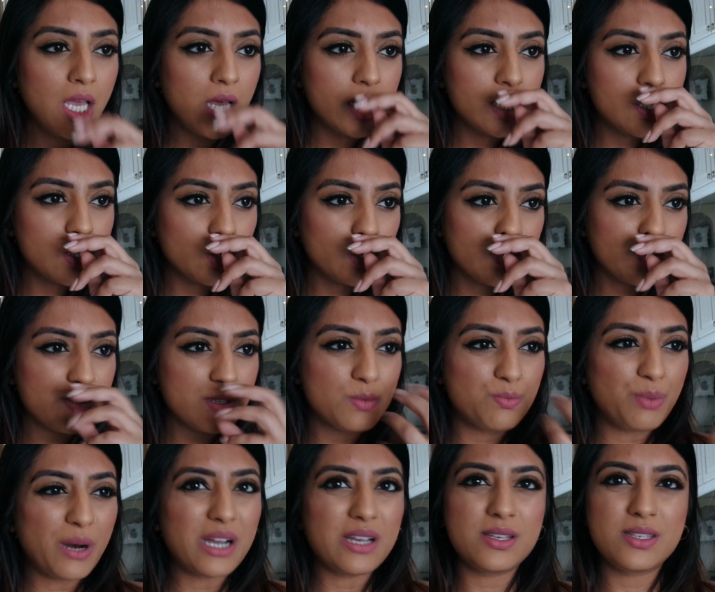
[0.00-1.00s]
sort of
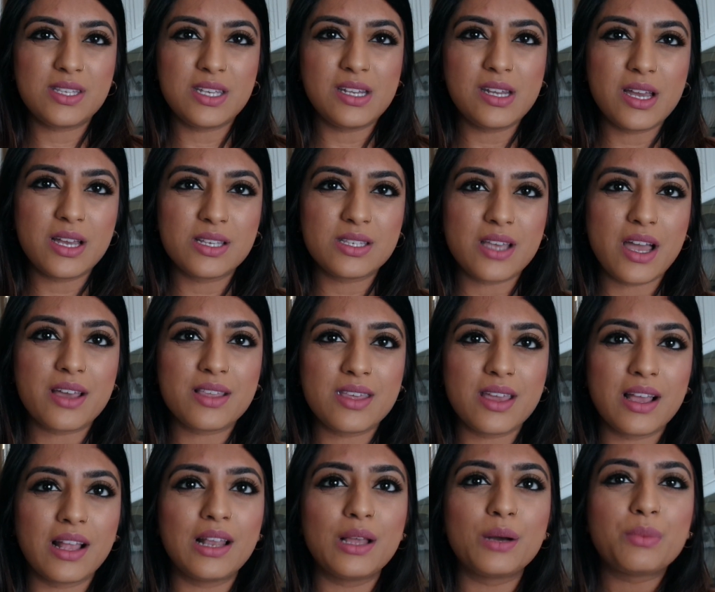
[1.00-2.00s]
spiciness, I
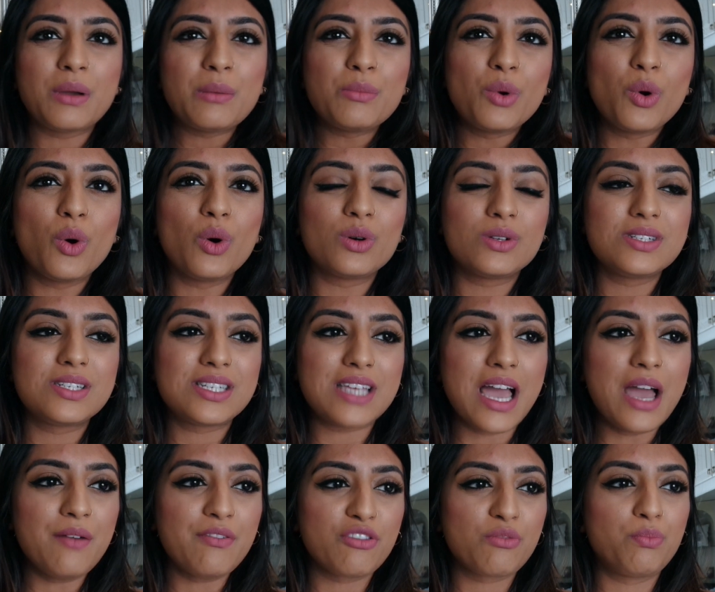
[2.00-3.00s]
think a little bit more
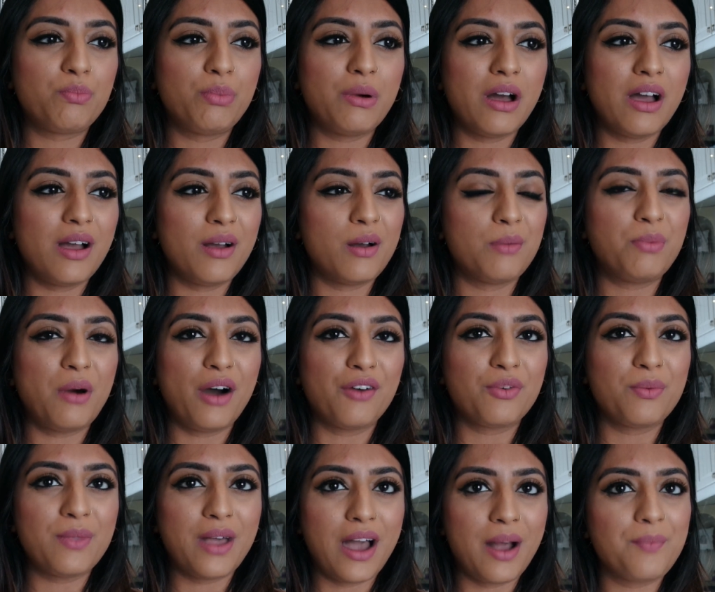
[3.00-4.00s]
depth, but apart
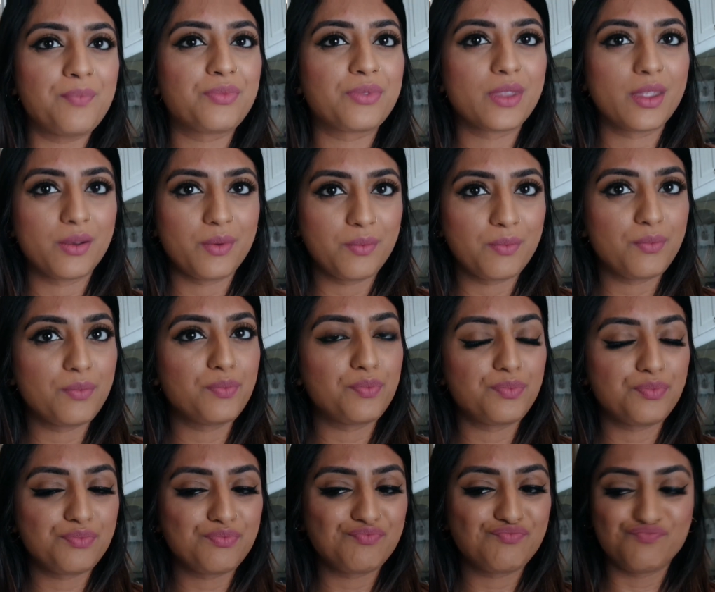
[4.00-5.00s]
from that,
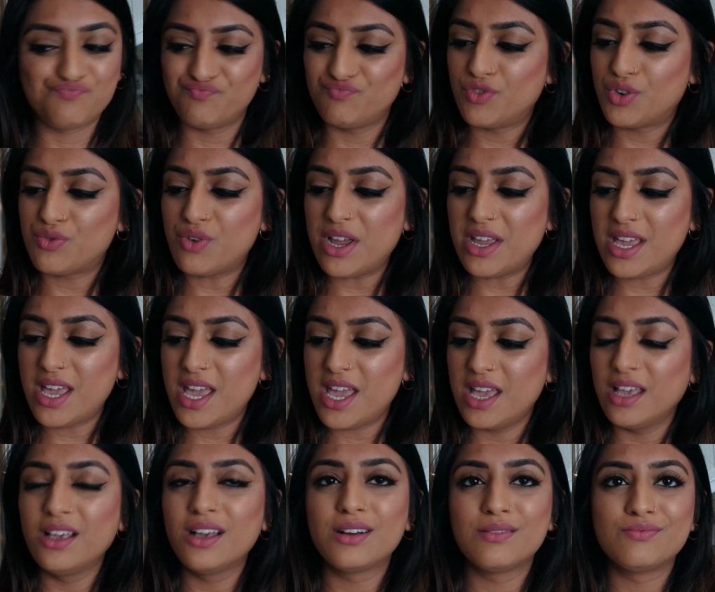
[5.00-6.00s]

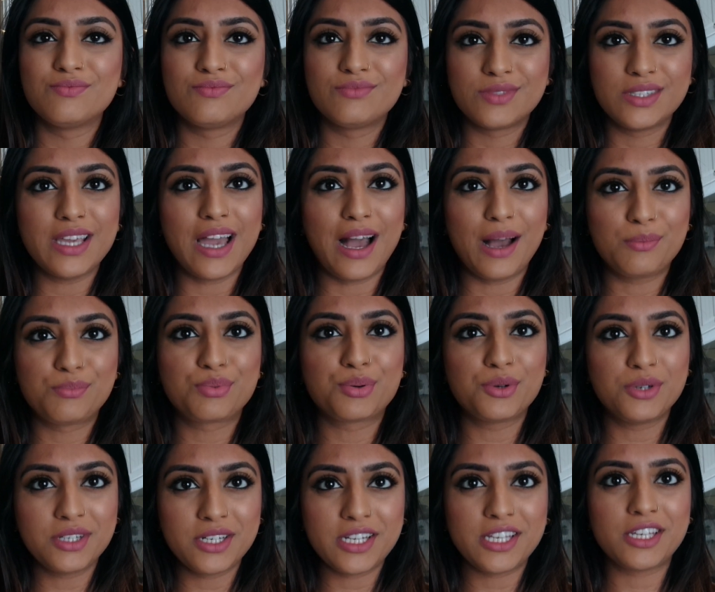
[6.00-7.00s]
rating, yeah,
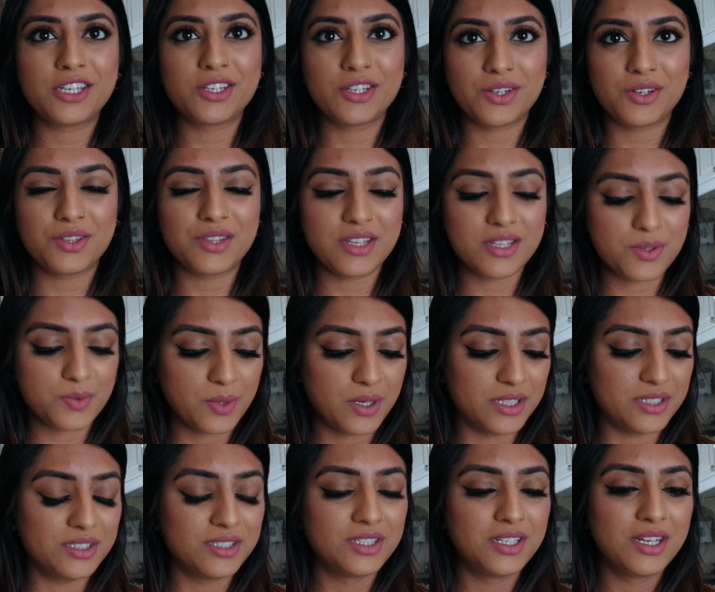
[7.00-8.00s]
pretty good on this
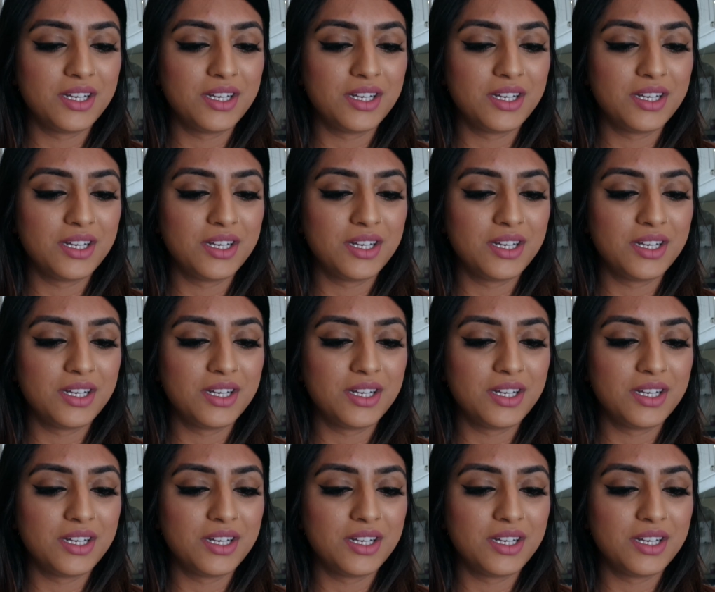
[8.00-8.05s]
one.